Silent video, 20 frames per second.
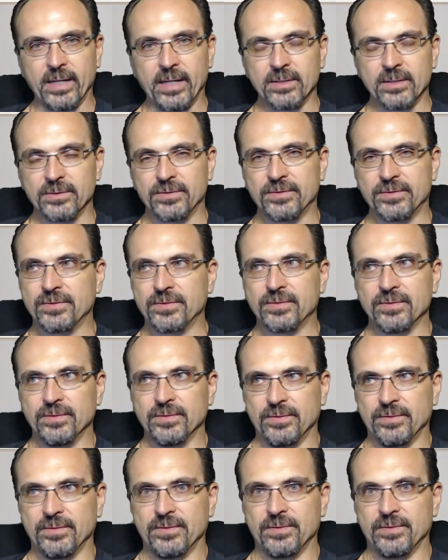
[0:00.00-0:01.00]
of
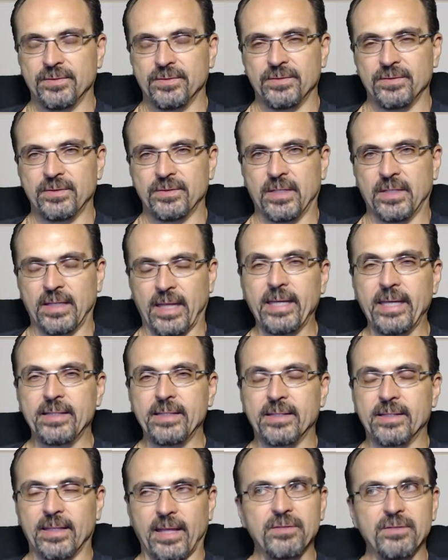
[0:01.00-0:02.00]
the light,
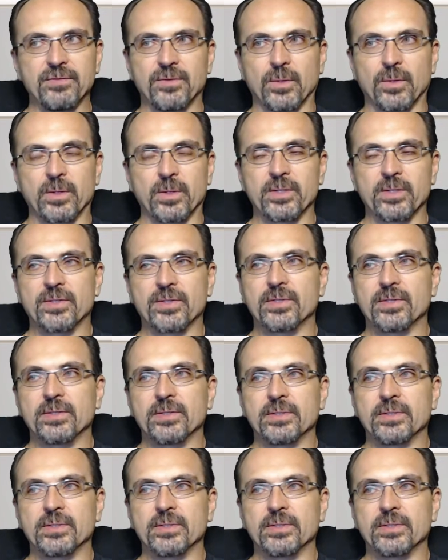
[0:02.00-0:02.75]
the life force,